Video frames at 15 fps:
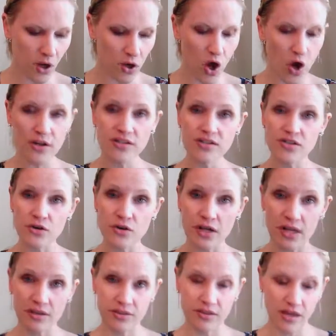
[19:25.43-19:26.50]
On August
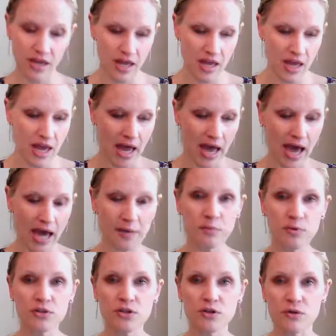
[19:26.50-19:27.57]
30th,
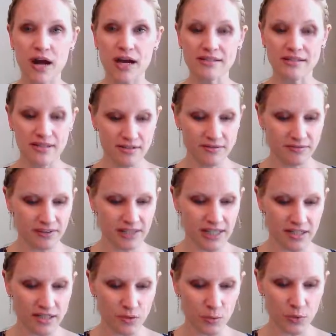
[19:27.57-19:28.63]
Admiral de Grasse's
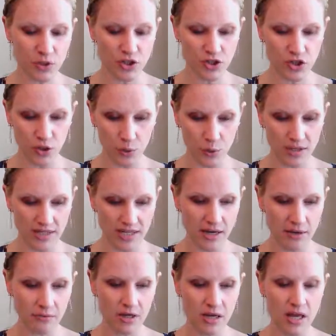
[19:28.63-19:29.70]
fleet reached
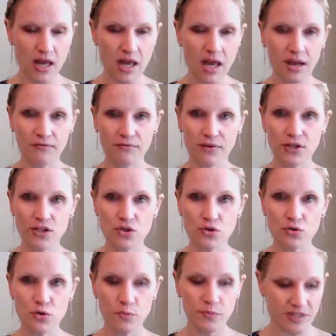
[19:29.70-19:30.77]
Yorktown, and French
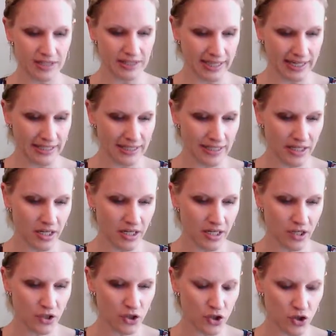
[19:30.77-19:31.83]
troops landed
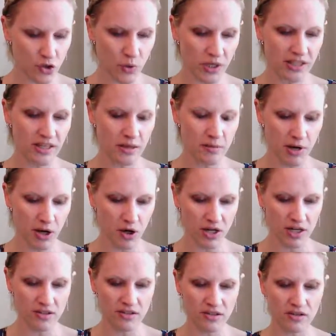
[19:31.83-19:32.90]
to join the
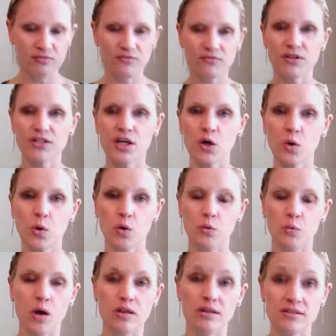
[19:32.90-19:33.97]
Americans confronting
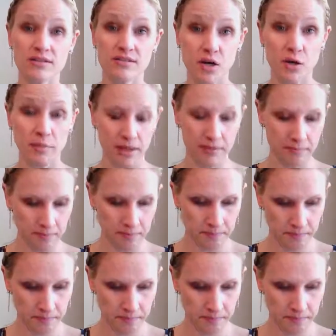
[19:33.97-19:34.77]
Cornwallis's army.